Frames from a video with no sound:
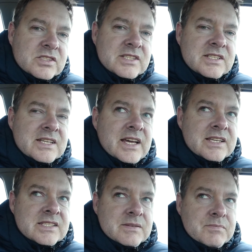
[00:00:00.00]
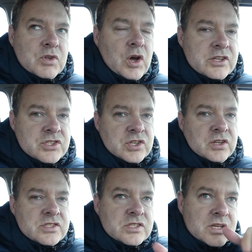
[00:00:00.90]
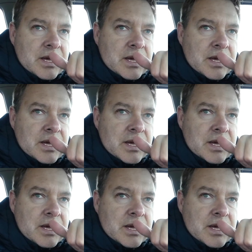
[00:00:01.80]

did take some nice shots